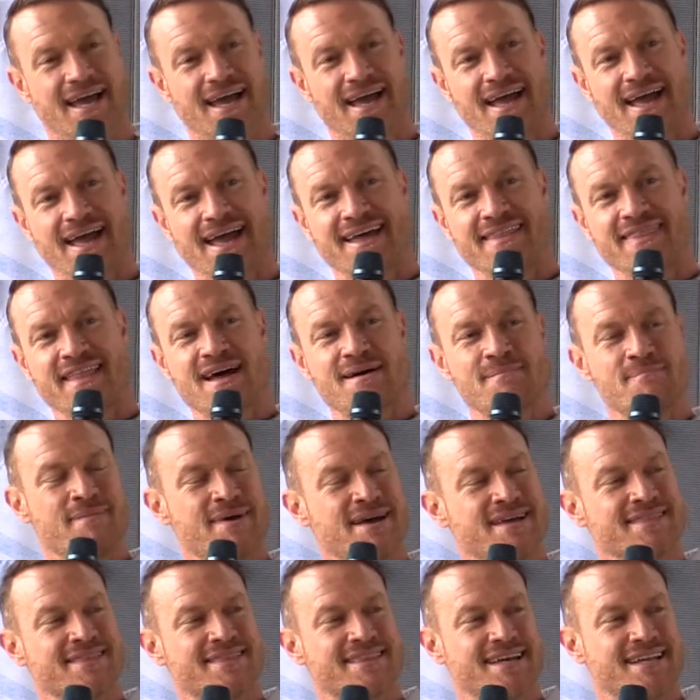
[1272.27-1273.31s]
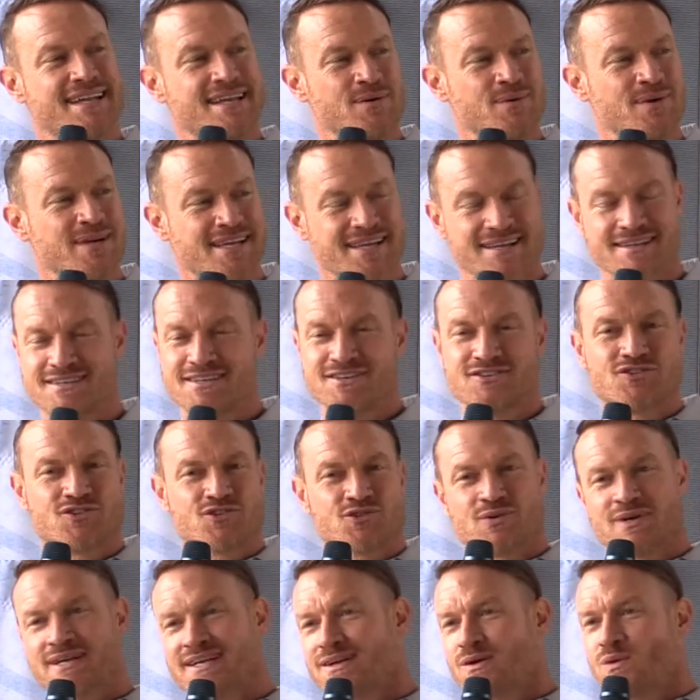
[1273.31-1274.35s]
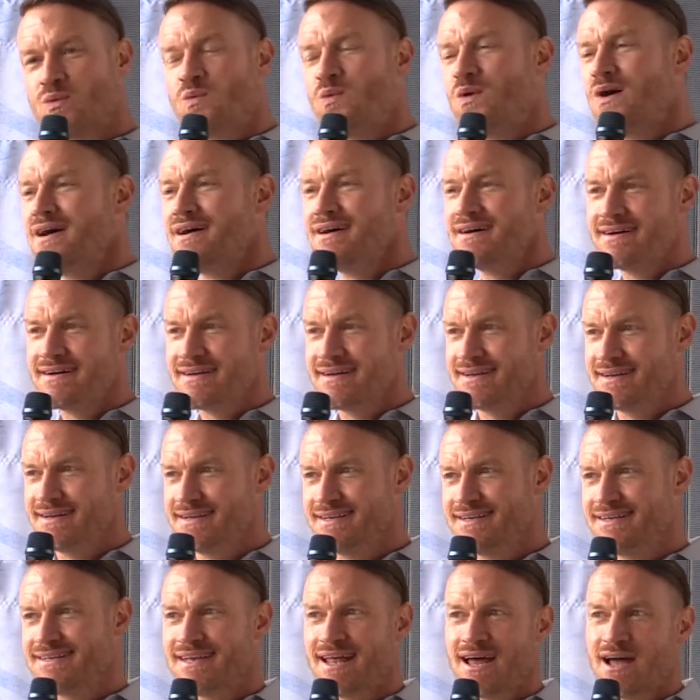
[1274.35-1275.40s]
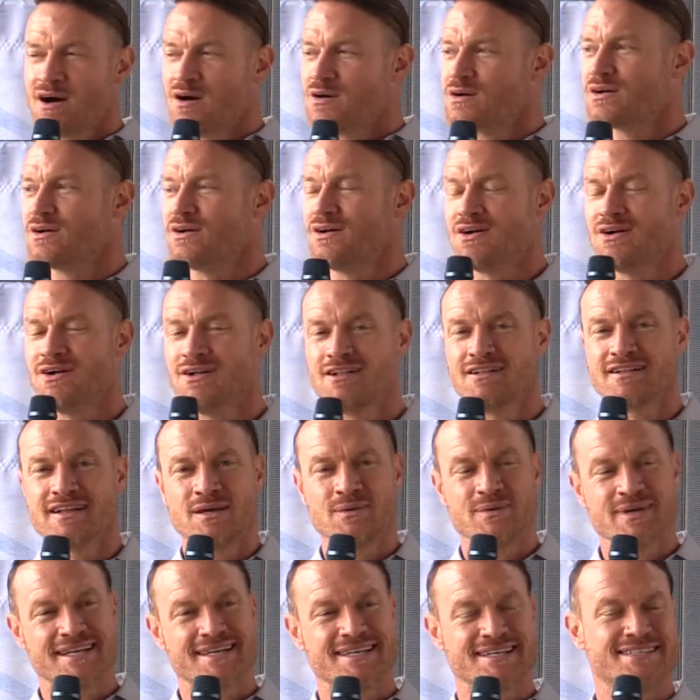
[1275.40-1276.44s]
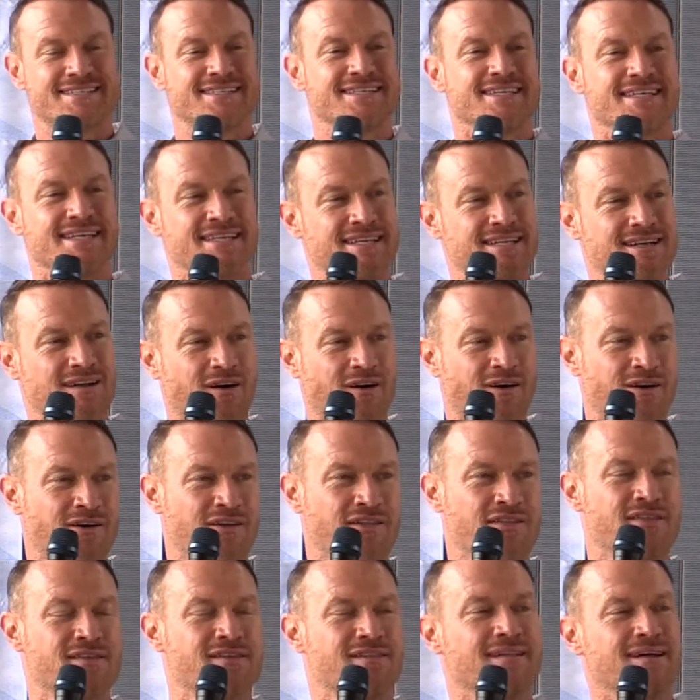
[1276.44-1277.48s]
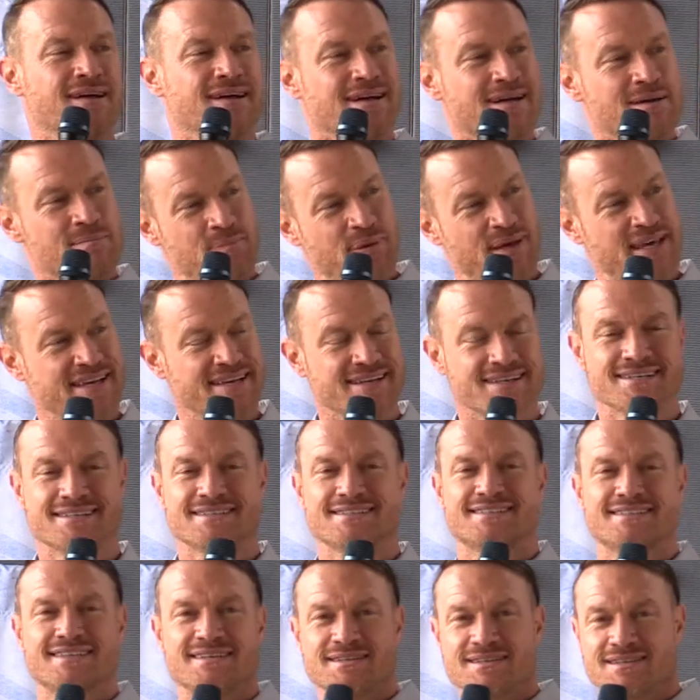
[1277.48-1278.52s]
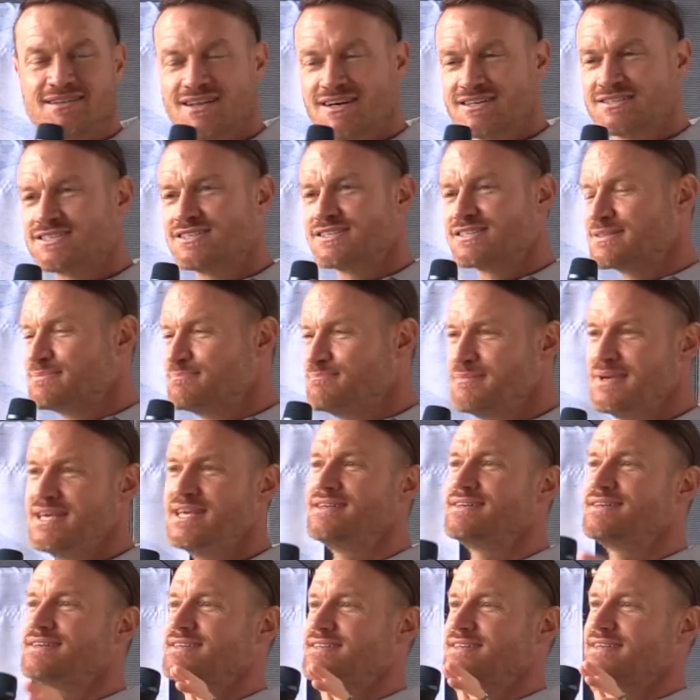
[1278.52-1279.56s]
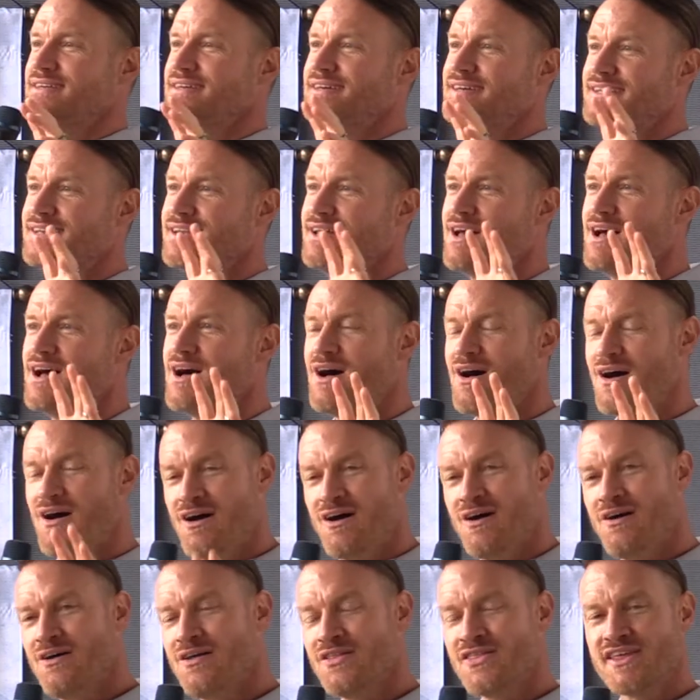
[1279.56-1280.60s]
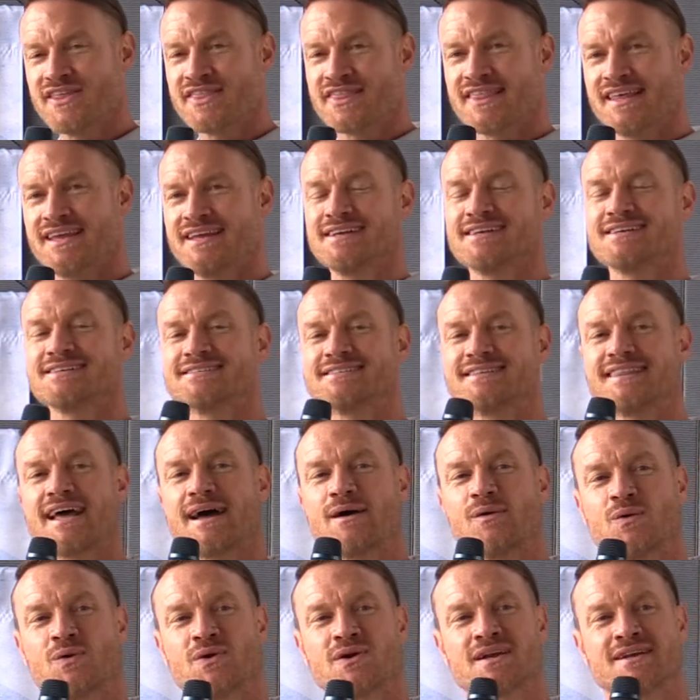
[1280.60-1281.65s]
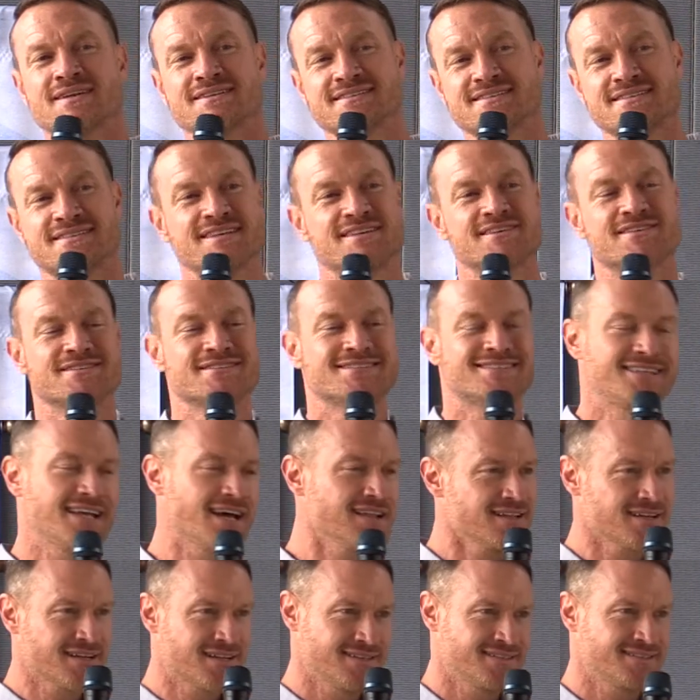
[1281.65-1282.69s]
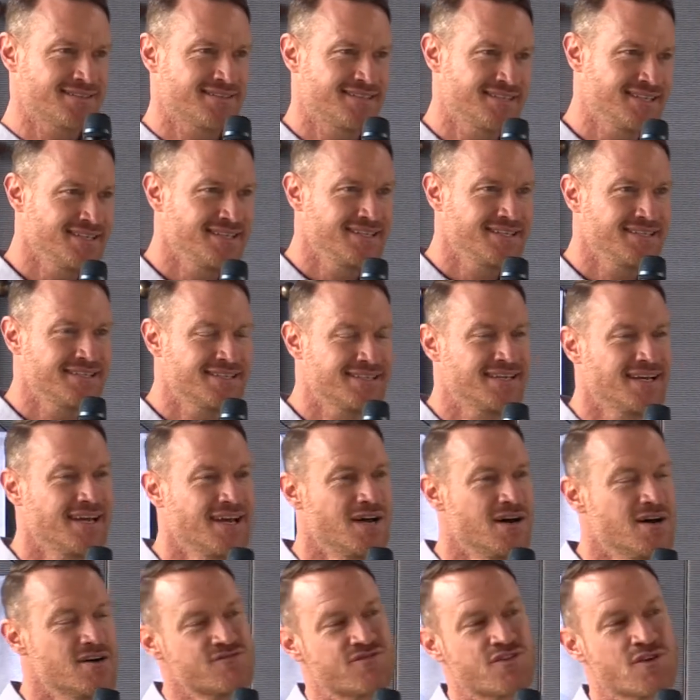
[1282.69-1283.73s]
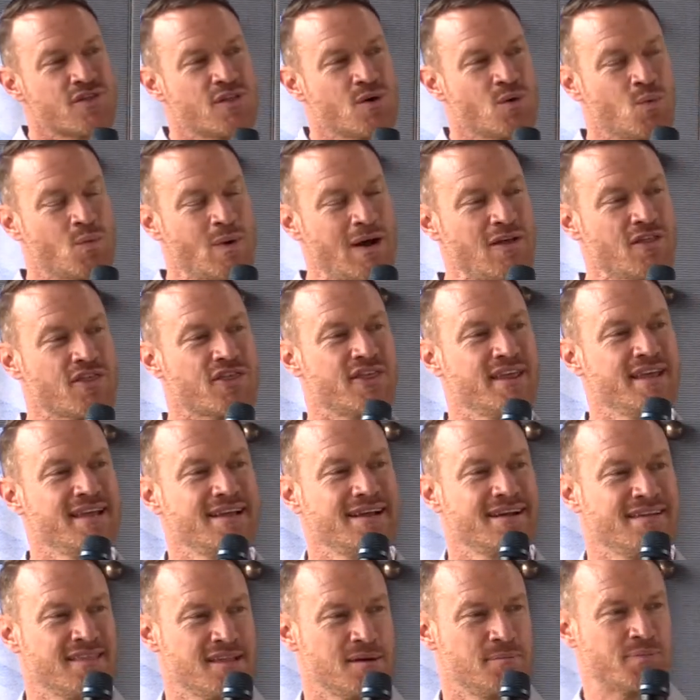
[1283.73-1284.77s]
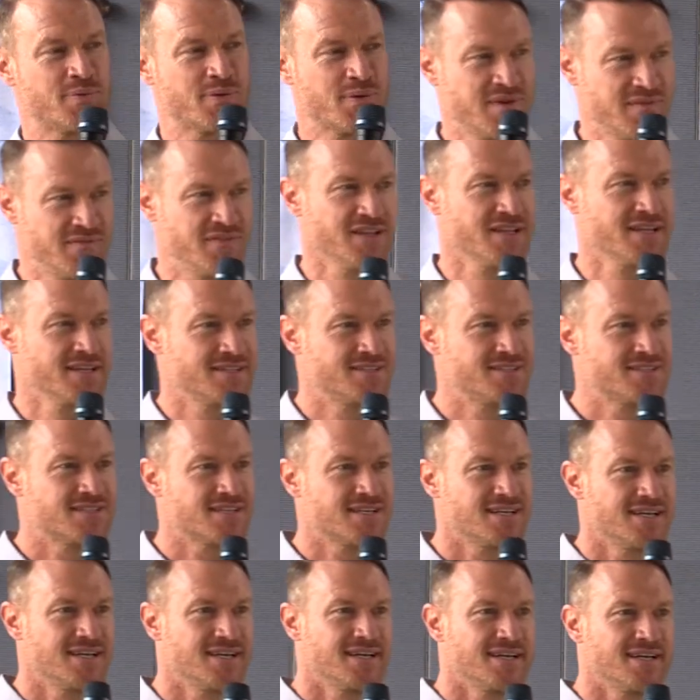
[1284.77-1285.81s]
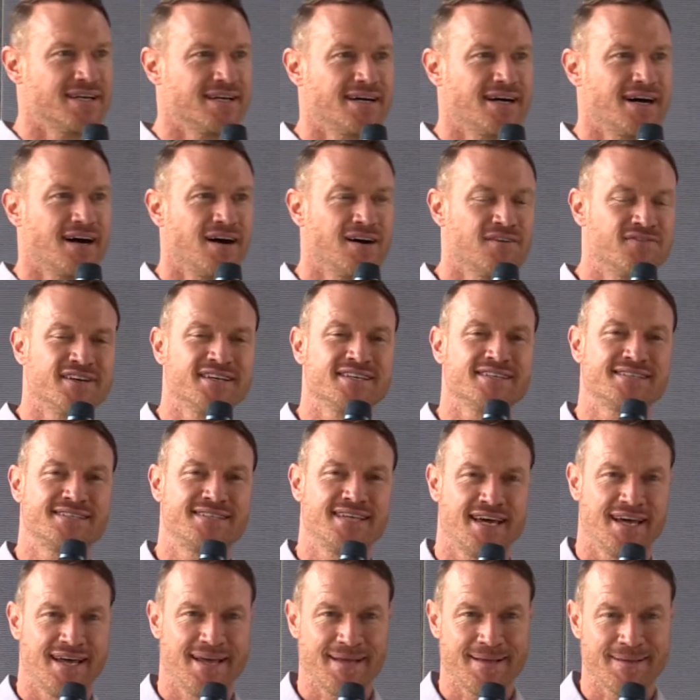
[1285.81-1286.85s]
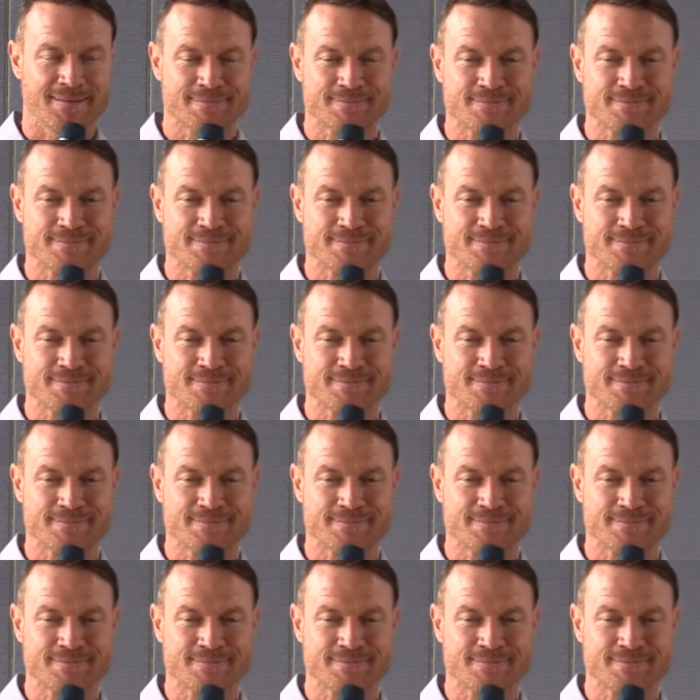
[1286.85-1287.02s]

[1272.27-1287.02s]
And that meant that he would get to drink wine and alcohol. He would get to eat all the pigs and luscious meat and all the things that were considered delicacies for the wealthy and the privileged of his day.